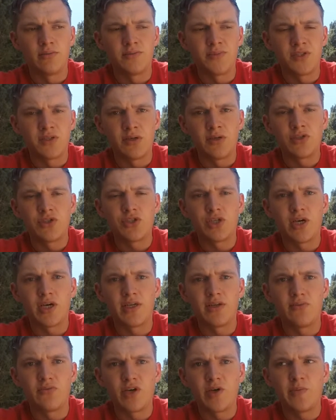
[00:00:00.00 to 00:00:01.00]

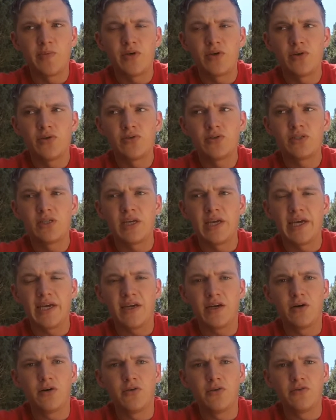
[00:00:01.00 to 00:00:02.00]
sunshine and rainbows,
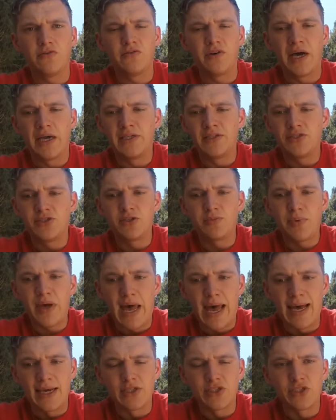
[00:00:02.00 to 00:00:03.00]
like, oh, find your
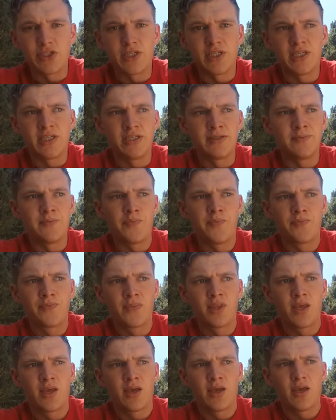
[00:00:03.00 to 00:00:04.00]
passion,
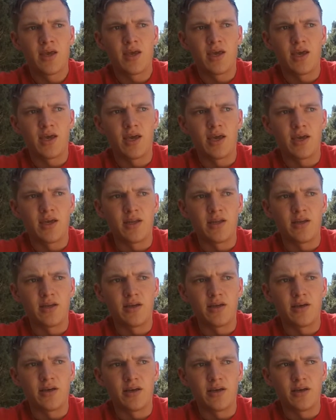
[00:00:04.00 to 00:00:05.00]
and
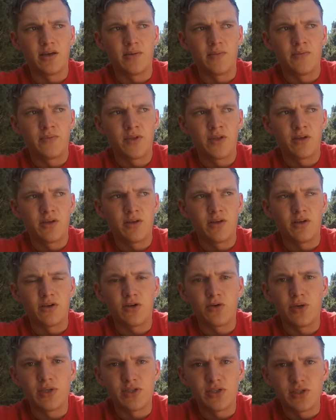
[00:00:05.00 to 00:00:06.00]

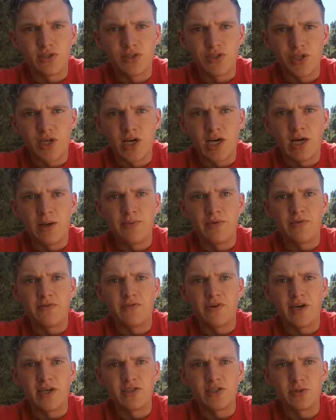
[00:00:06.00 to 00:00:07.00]
quit your job and
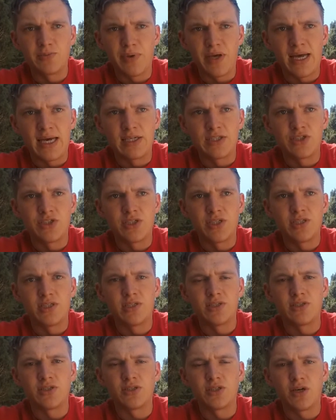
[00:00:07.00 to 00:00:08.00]
find your passion
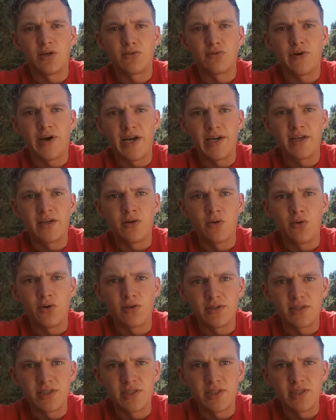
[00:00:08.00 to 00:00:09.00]
and start riding
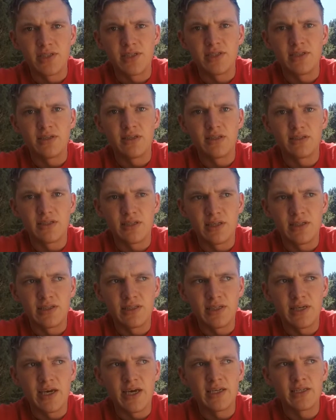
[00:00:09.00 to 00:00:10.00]
horses into the
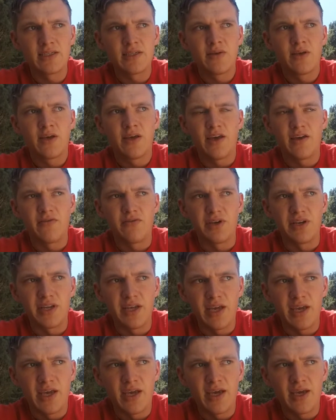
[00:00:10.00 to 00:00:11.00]
sunset every
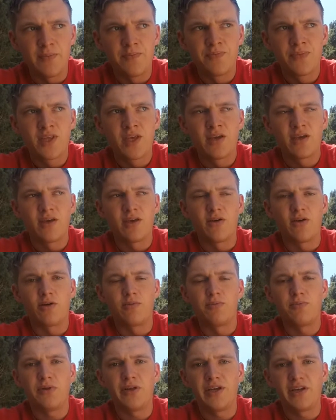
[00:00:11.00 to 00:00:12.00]
day, or
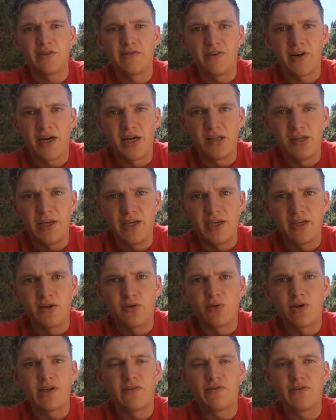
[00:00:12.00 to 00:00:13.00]
play your violin,
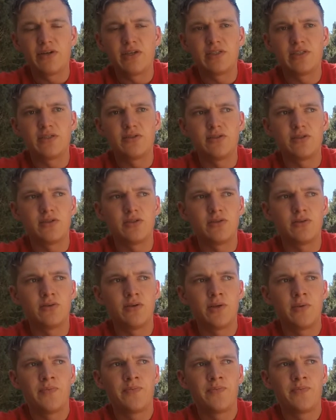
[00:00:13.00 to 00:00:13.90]
or whatever it is you do.